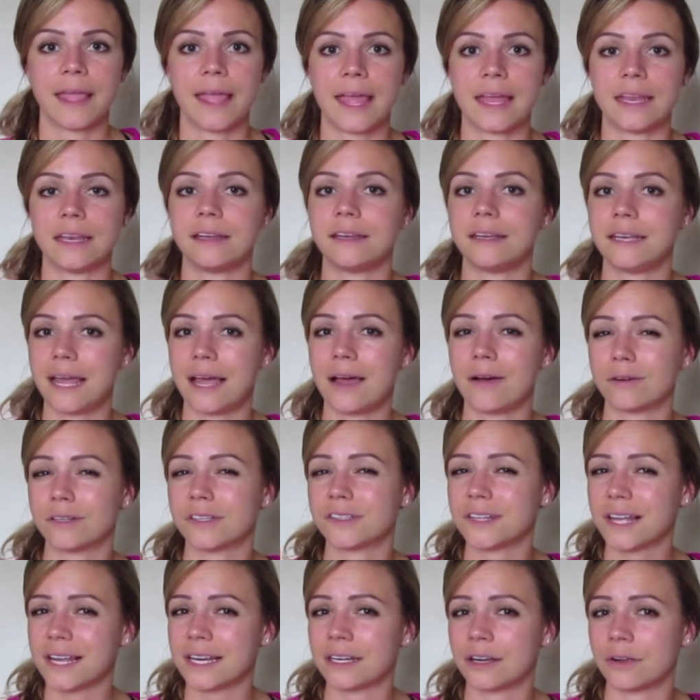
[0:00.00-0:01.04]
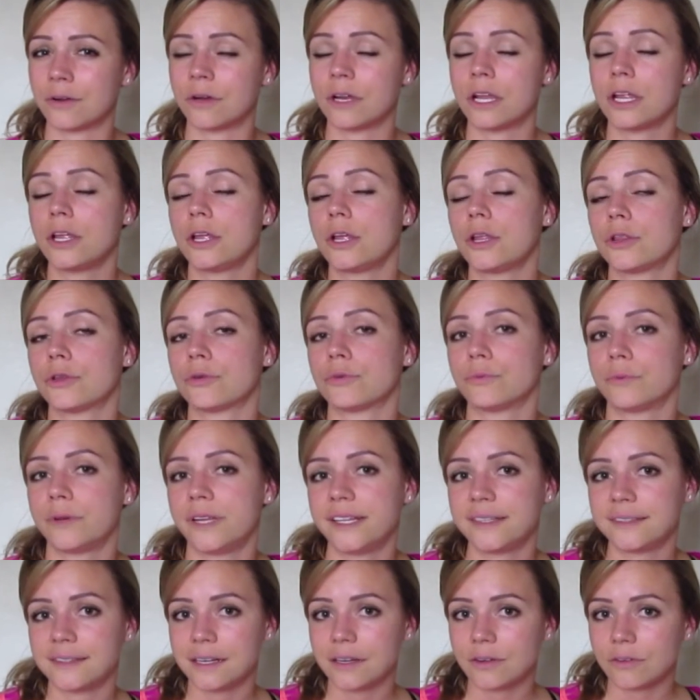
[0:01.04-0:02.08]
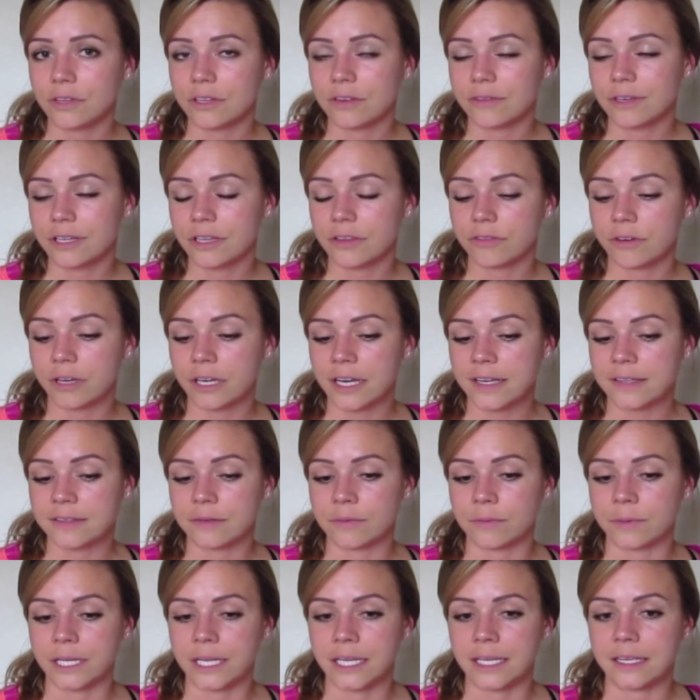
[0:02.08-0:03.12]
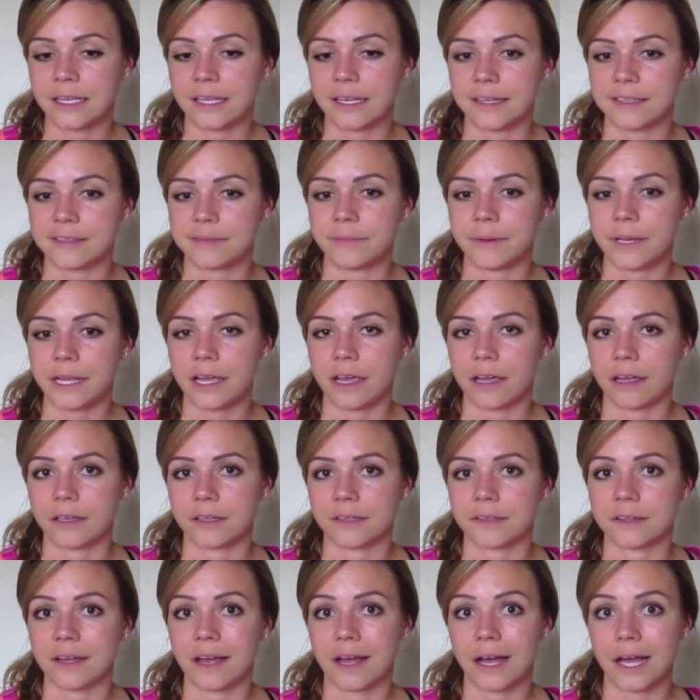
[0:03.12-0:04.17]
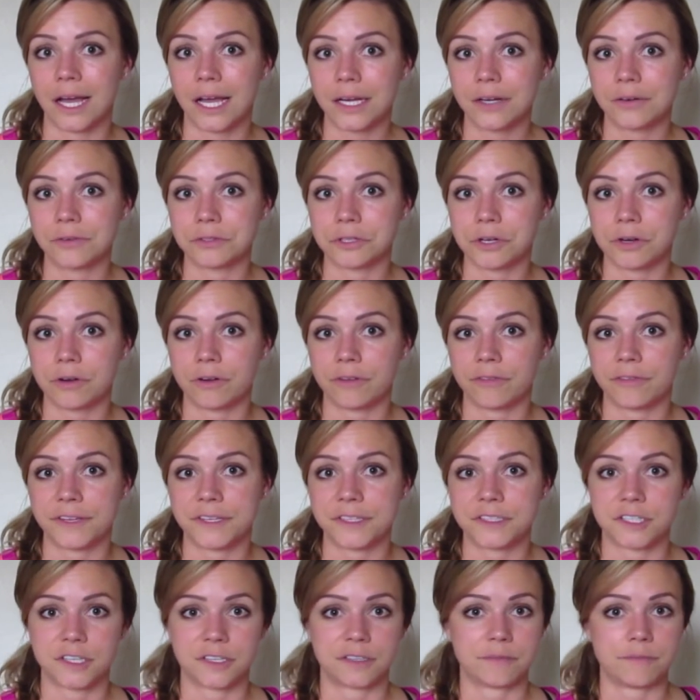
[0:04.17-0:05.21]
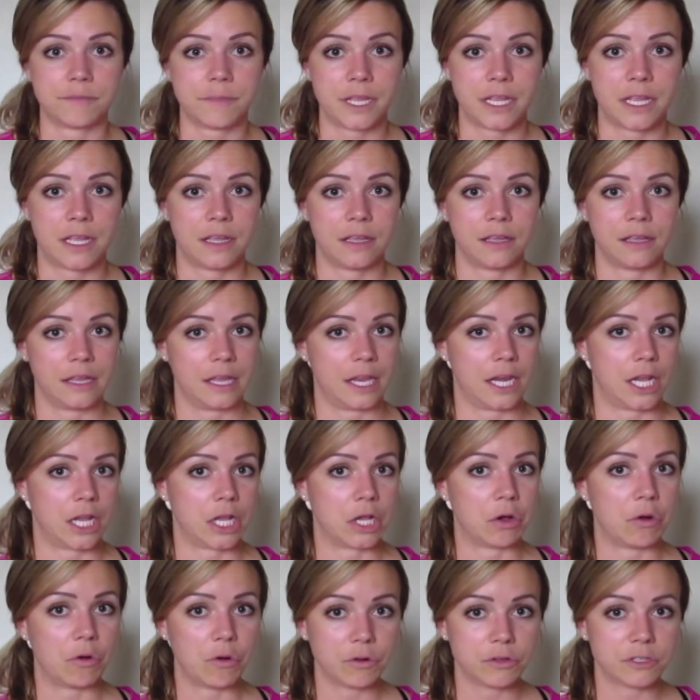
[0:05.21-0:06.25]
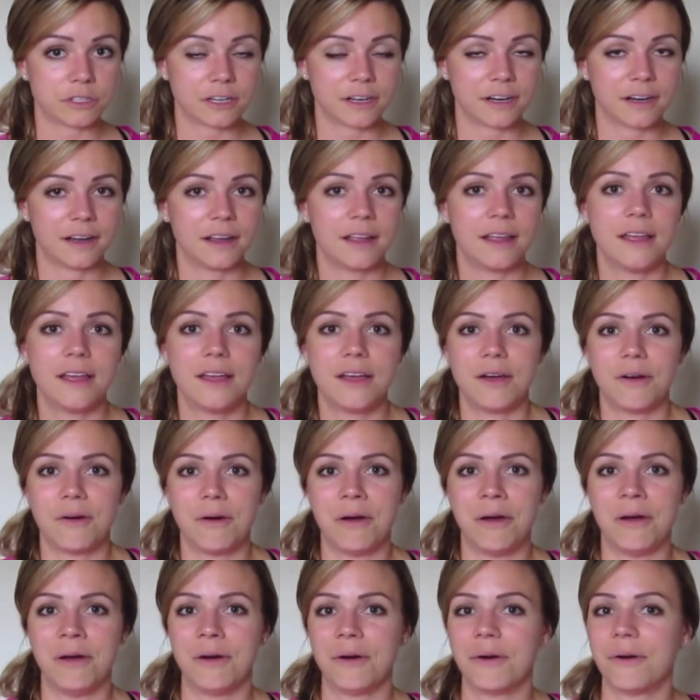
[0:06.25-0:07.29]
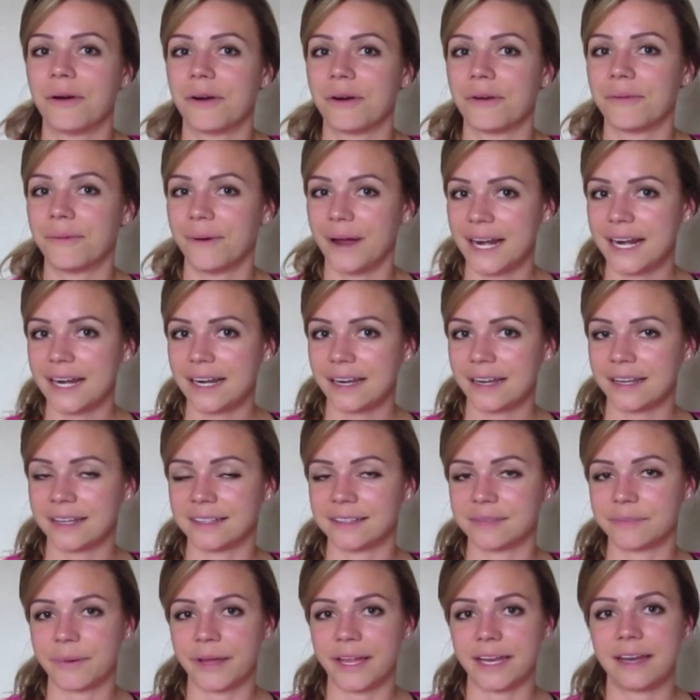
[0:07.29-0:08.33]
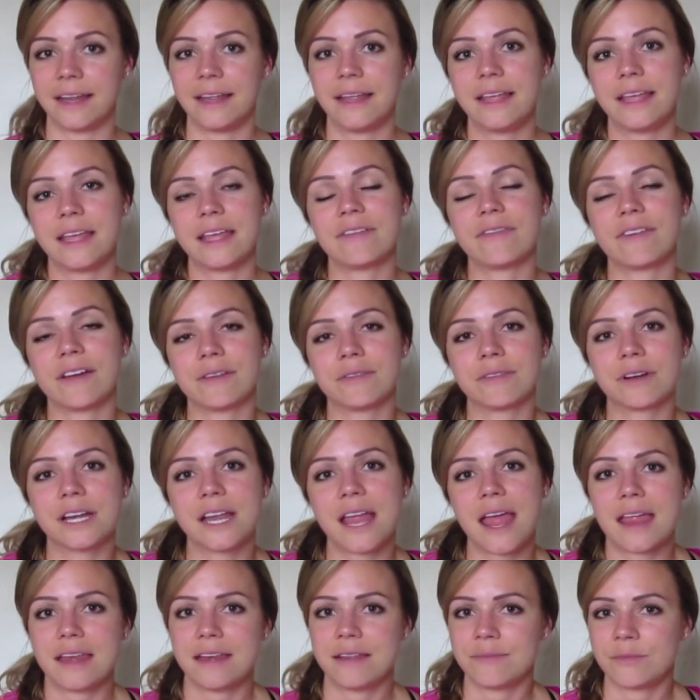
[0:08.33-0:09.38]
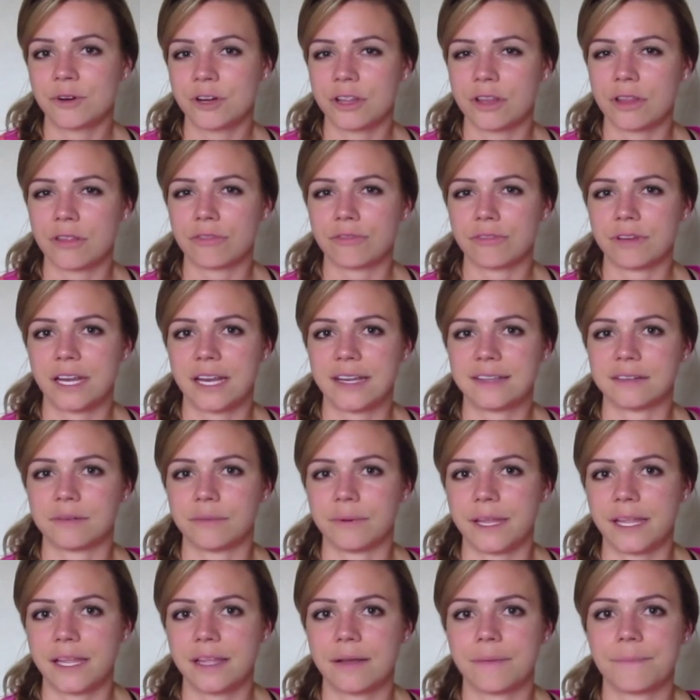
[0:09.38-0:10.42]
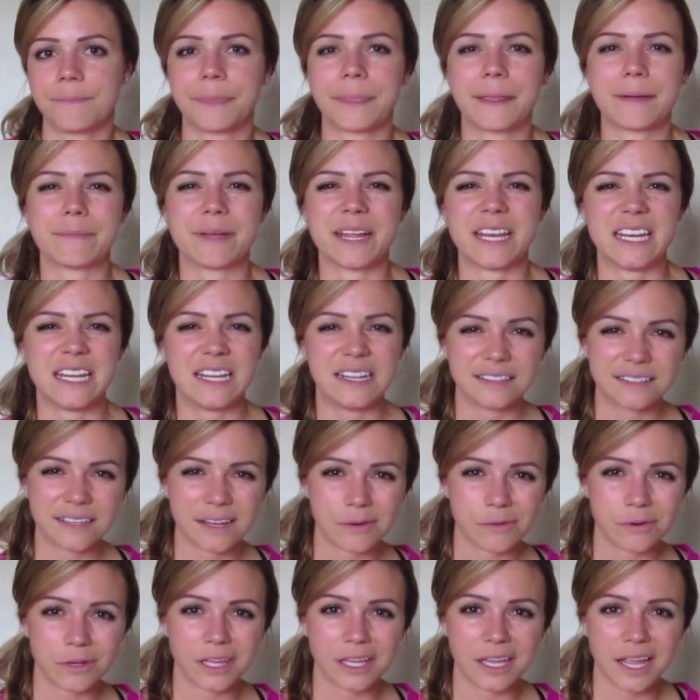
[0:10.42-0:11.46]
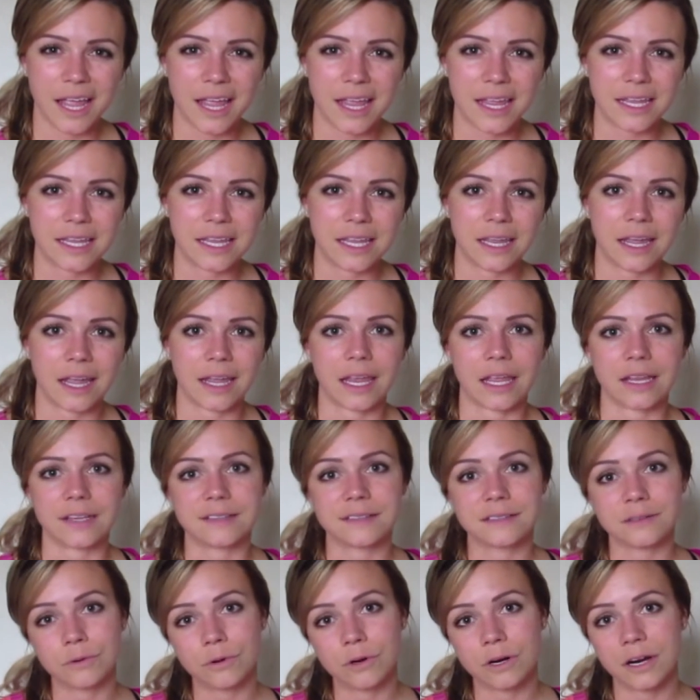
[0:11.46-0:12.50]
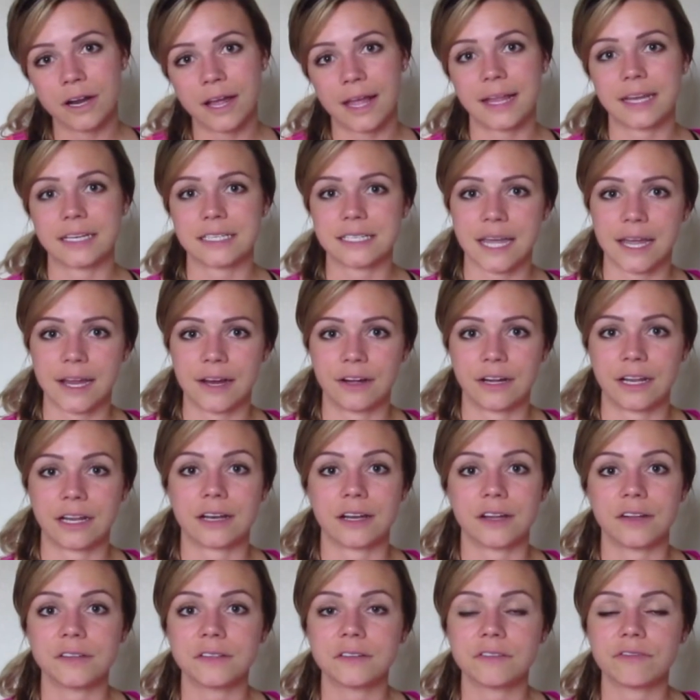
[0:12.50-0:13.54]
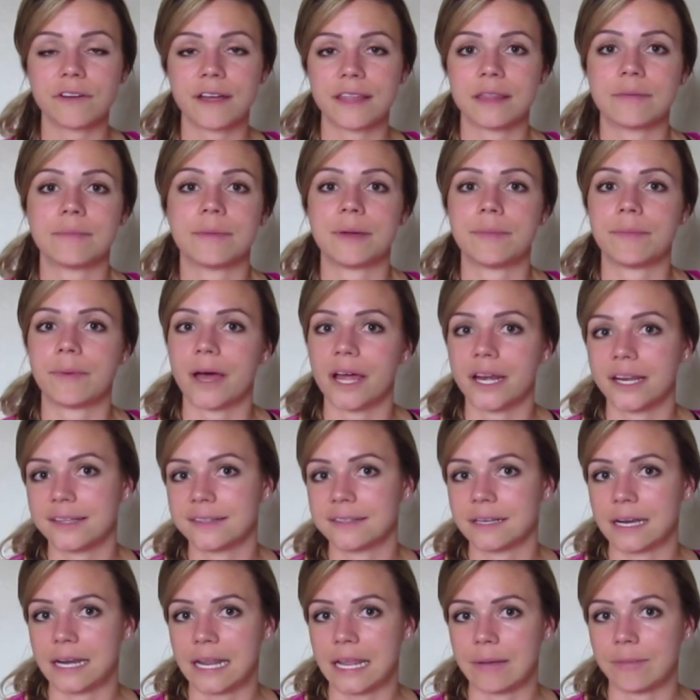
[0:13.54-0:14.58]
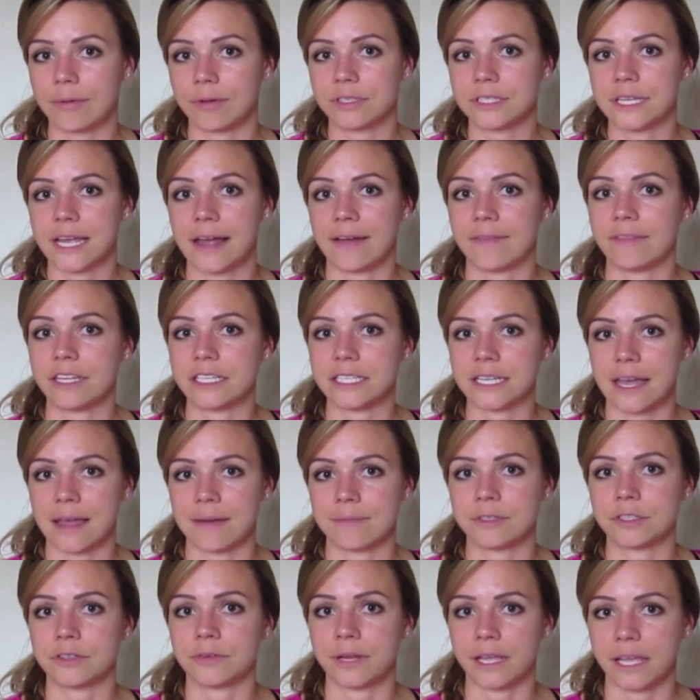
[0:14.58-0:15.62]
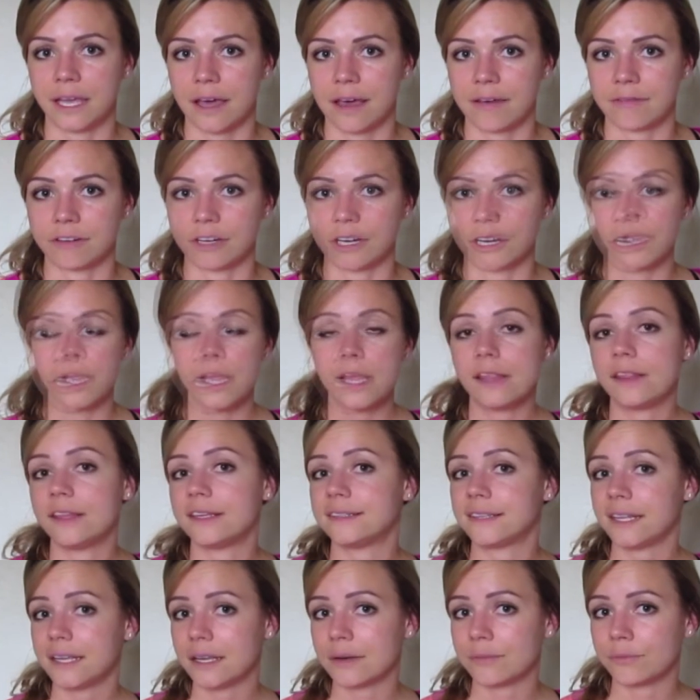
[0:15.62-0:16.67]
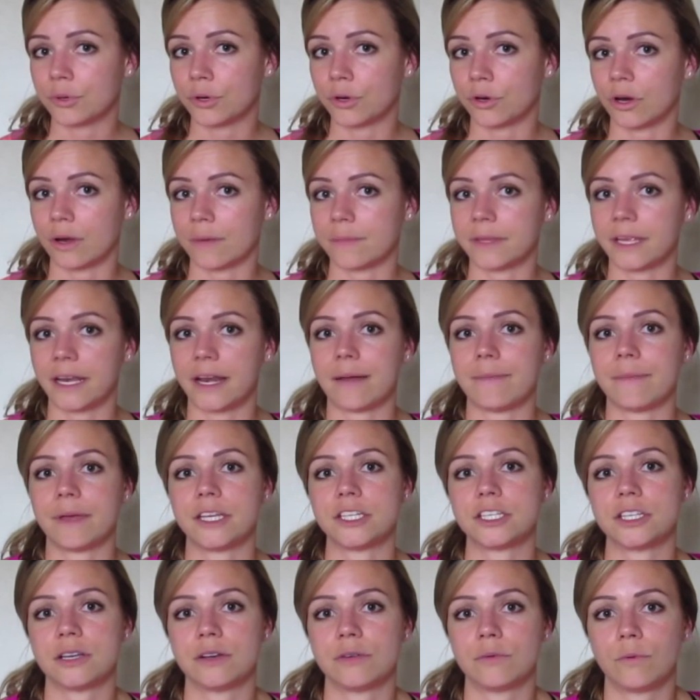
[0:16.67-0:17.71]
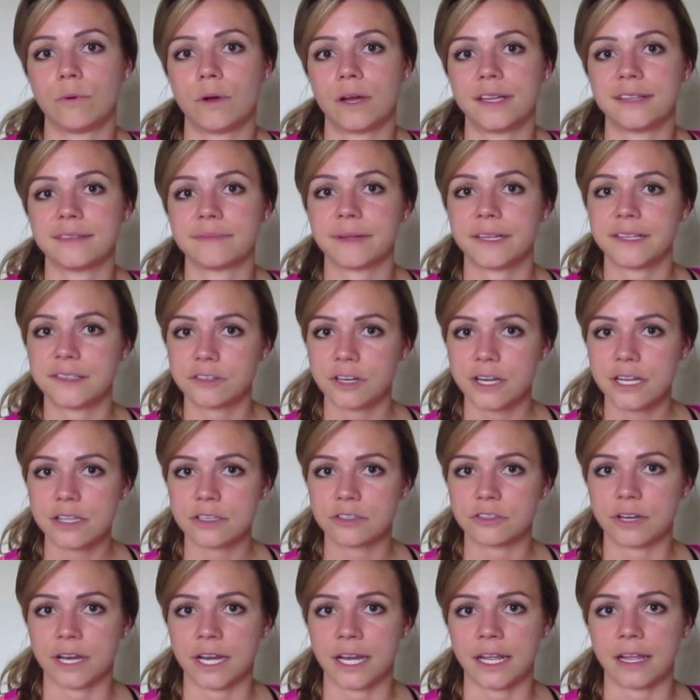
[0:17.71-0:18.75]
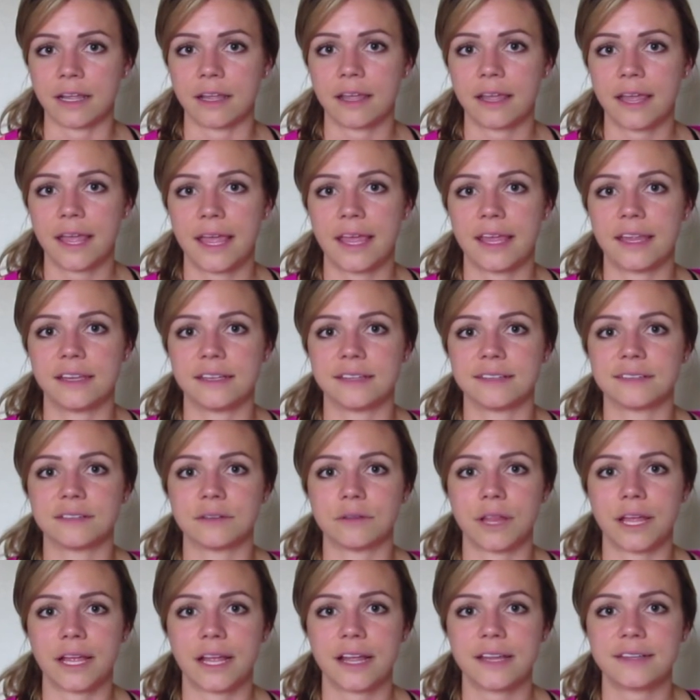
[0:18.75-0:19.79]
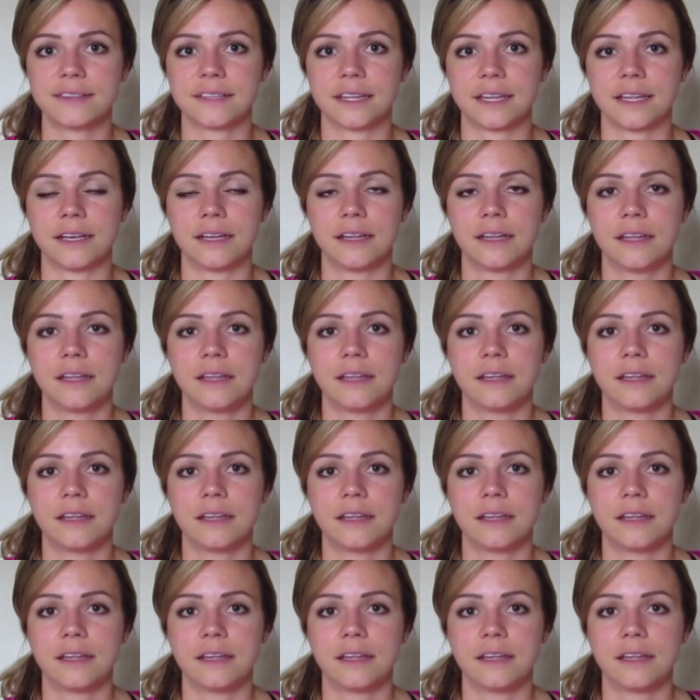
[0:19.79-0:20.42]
And now, side note, the reason I only run 3 days a week is because I don't know if it's just me getting older or what it is, but if I run any more than 3 days a week, my knees get really achy, I get sore, I get tired, and I also find that my body's not able to have the time to recover. The second program that I mentioned was my strength training. And so like I said,